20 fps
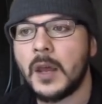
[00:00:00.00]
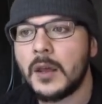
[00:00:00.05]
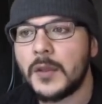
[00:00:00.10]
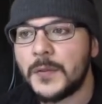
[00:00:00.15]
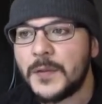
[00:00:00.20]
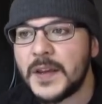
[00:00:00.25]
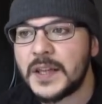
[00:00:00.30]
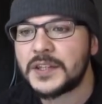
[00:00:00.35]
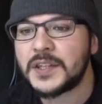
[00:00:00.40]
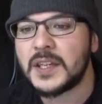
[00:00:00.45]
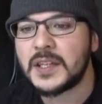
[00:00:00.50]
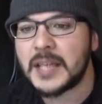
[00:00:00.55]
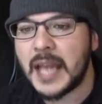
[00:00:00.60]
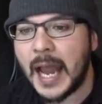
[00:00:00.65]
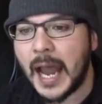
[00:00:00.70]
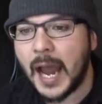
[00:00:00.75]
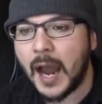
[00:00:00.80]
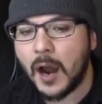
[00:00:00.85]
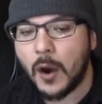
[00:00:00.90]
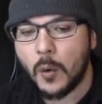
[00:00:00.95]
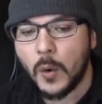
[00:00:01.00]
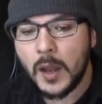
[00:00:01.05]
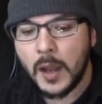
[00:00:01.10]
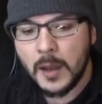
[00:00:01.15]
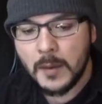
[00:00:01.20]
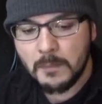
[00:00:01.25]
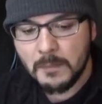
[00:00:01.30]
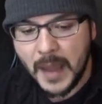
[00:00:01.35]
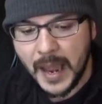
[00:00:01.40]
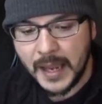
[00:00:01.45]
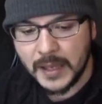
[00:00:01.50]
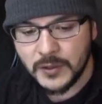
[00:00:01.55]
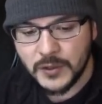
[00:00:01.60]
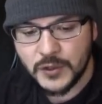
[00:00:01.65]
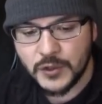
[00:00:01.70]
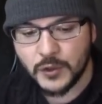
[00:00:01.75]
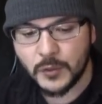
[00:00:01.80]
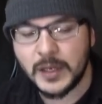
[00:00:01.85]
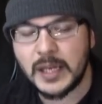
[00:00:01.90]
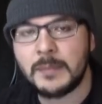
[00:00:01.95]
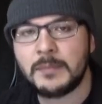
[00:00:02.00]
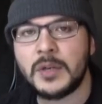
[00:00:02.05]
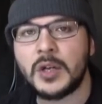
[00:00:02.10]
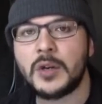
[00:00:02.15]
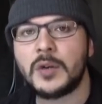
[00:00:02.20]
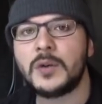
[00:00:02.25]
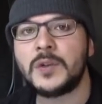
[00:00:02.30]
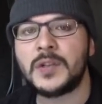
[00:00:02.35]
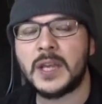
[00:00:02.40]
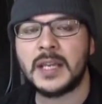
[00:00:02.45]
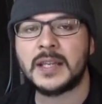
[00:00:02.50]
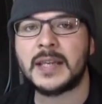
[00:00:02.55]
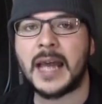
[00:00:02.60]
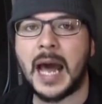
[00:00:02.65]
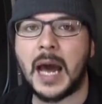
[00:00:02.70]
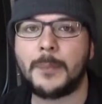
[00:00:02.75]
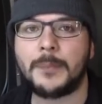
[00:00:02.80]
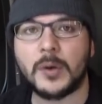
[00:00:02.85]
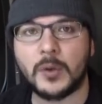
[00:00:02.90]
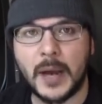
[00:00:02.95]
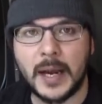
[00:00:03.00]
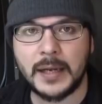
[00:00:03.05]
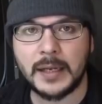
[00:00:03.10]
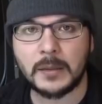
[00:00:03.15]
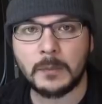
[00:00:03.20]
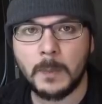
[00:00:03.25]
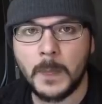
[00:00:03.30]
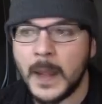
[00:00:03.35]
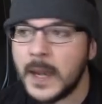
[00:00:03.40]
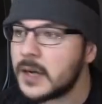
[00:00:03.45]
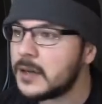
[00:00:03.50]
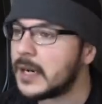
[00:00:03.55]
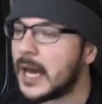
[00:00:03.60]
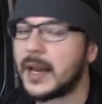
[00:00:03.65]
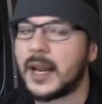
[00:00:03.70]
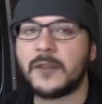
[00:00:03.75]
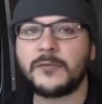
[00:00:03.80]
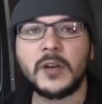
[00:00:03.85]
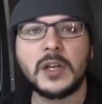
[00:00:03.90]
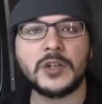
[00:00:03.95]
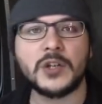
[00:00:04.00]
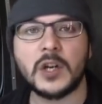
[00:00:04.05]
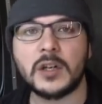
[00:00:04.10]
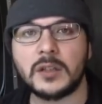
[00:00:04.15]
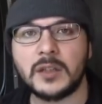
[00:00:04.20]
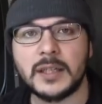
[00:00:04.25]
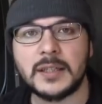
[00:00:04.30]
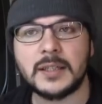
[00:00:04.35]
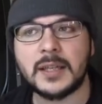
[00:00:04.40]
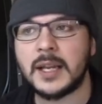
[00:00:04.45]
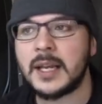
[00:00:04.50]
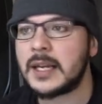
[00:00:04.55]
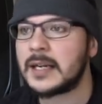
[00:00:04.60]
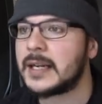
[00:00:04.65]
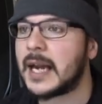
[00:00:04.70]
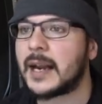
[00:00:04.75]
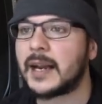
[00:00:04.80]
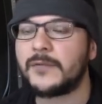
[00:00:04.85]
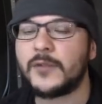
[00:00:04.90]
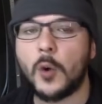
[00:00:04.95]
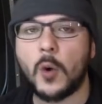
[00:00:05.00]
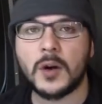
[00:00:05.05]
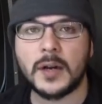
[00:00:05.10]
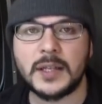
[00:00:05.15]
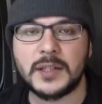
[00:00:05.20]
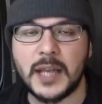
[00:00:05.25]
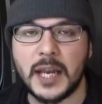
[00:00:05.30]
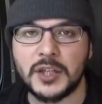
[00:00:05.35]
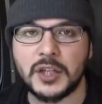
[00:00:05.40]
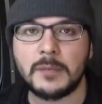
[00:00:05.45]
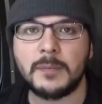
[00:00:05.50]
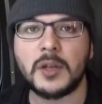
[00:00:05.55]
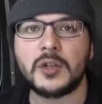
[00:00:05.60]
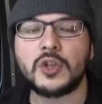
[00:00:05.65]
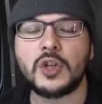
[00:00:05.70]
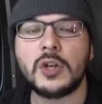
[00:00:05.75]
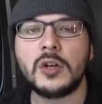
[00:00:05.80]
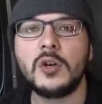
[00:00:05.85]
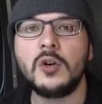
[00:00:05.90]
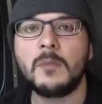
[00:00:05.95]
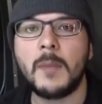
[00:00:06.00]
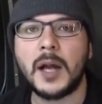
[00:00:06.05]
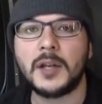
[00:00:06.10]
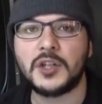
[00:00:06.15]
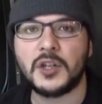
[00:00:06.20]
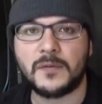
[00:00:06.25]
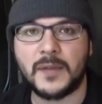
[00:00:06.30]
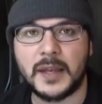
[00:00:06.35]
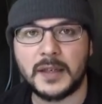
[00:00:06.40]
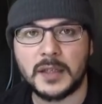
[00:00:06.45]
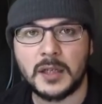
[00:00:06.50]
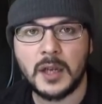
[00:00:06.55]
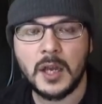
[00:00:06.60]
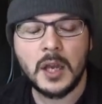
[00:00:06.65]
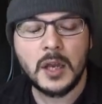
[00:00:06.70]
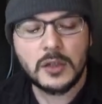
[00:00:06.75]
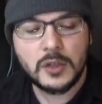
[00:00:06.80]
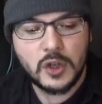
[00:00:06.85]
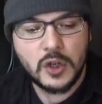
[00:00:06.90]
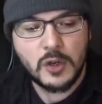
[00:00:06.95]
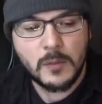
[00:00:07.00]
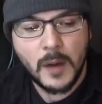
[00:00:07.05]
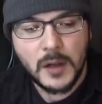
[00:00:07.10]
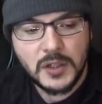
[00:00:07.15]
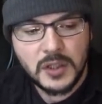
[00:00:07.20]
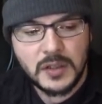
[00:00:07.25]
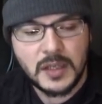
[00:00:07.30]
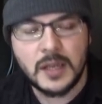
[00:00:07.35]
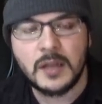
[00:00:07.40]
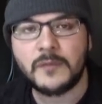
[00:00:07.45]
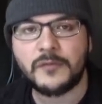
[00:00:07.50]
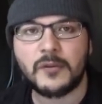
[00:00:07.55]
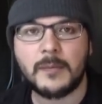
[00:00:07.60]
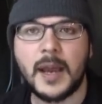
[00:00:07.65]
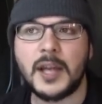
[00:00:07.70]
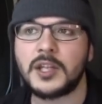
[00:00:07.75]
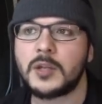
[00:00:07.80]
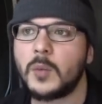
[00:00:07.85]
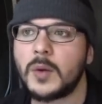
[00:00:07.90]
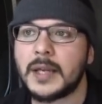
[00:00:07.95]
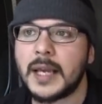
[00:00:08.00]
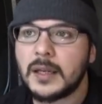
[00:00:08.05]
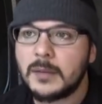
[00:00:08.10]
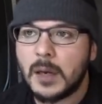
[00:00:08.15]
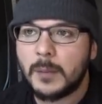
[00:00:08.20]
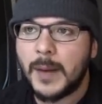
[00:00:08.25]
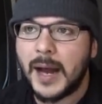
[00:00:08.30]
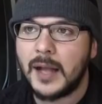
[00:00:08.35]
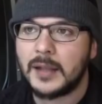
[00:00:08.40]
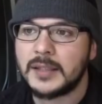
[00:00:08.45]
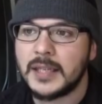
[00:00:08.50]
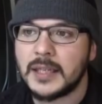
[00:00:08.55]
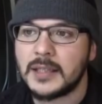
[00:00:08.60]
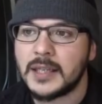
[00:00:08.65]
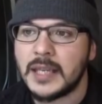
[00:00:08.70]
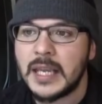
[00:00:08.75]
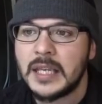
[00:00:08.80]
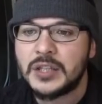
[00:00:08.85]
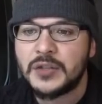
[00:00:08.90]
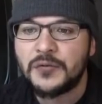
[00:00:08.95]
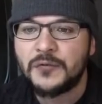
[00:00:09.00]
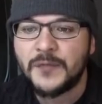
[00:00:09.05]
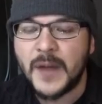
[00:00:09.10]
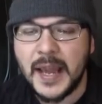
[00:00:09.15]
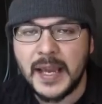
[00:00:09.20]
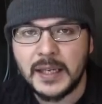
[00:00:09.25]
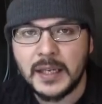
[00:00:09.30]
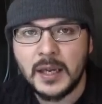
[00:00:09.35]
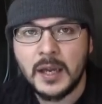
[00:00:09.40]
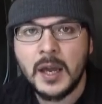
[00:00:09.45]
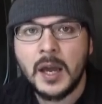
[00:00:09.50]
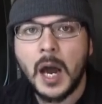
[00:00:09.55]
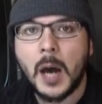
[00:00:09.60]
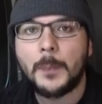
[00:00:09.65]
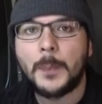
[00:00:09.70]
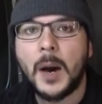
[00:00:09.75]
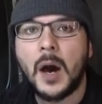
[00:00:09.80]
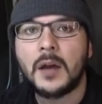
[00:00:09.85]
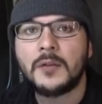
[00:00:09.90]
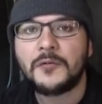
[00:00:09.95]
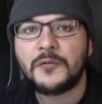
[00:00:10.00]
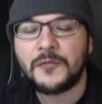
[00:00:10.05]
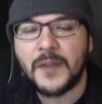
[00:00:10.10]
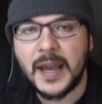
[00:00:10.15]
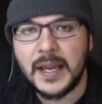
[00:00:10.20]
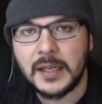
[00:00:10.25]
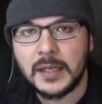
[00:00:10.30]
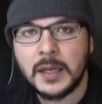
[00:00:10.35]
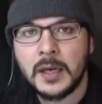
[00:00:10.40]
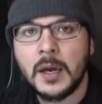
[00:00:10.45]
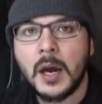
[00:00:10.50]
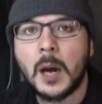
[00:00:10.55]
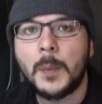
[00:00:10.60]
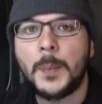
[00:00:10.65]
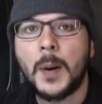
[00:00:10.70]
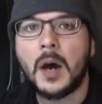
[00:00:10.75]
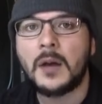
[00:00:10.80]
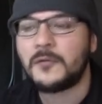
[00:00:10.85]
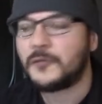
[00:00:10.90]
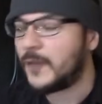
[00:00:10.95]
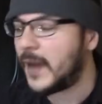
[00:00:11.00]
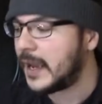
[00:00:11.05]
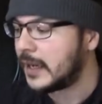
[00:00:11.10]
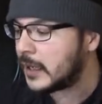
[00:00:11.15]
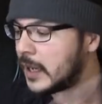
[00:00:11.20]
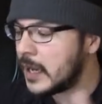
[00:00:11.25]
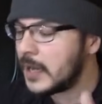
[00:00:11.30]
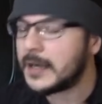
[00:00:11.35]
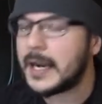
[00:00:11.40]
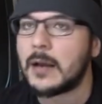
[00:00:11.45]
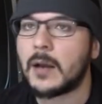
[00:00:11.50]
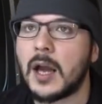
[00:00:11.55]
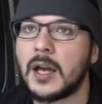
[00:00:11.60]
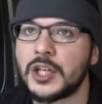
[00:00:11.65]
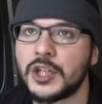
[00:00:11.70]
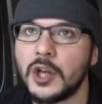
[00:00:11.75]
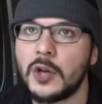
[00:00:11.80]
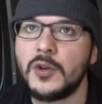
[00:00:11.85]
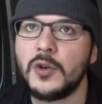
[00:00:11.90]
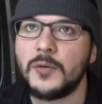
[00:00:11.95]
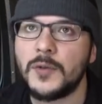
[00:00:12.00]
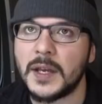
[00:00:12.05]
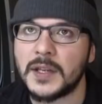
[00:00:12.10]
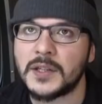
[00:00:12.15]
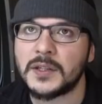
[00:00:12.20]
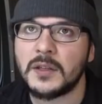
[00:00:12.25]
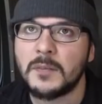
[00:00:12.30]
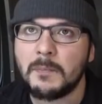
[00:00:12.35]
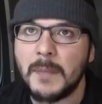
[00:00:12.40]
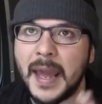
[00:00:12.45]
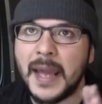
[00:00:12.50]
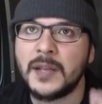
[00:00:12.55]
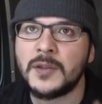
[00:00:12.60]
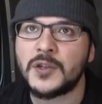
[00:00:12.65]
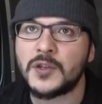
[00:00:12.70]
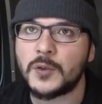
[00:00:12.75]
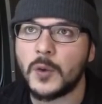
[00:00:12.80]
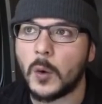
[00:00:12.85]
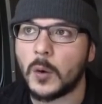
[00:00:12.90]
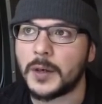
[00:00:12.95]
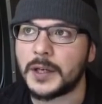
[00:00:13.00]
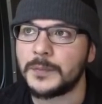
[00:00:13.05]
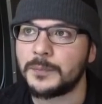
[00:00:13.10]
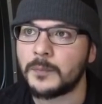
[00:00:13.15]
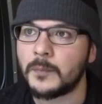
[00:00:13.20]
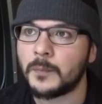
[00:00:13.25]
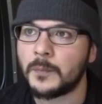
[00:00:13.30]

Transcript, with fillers: This is how mainstream news is operating. Not every journalist, not every organization, but too much of it. Too much of the information we're getting about politics is fake upon fake upon fake. Now, I'll show you this the main story